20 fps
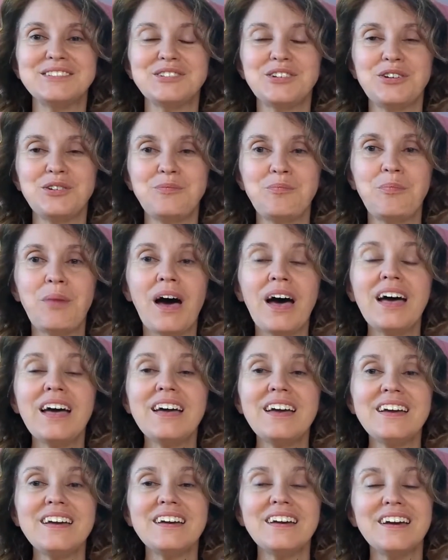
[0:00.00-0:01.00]

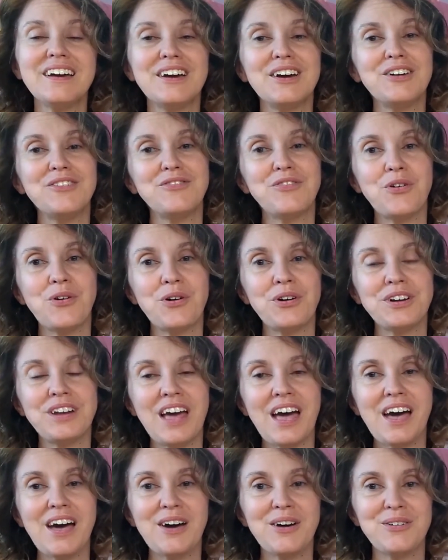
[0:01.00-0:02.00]
Goodbye for
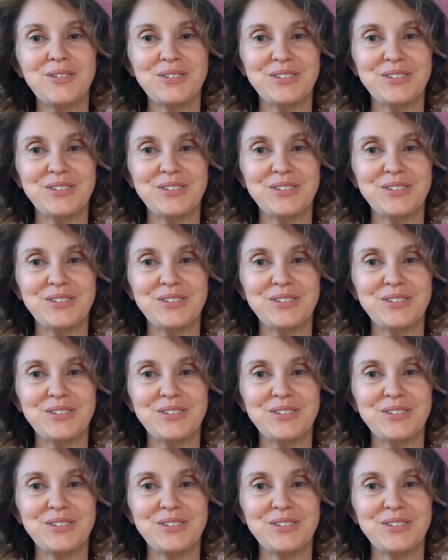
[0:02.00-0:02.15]
now,